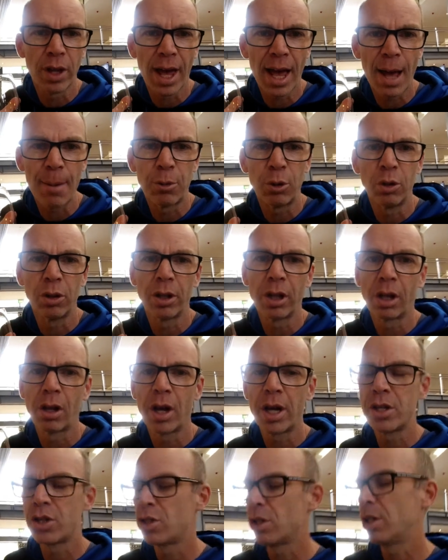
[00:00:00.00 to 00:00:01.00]
the apple and the
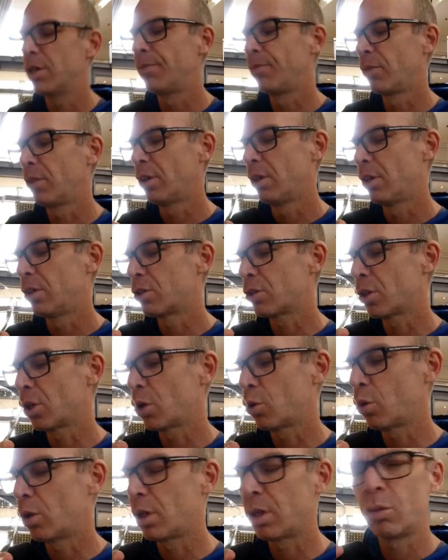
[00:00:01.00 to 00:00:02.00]
lychee.
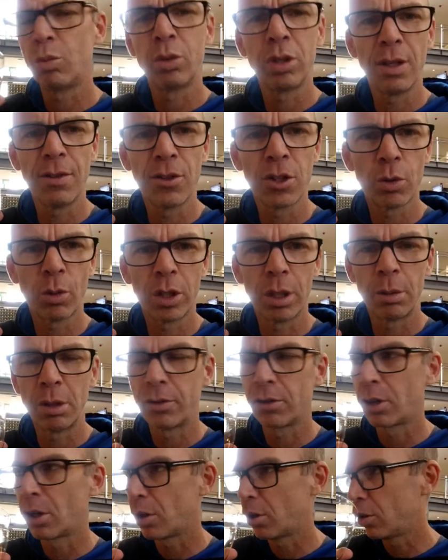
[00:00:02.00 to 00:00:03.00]
So we'll give this one a
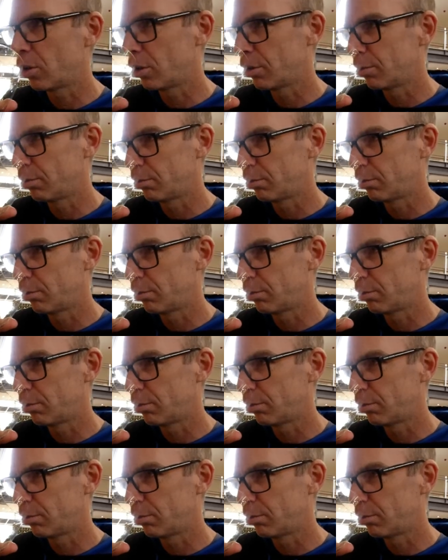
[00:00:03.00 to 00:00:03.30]
go.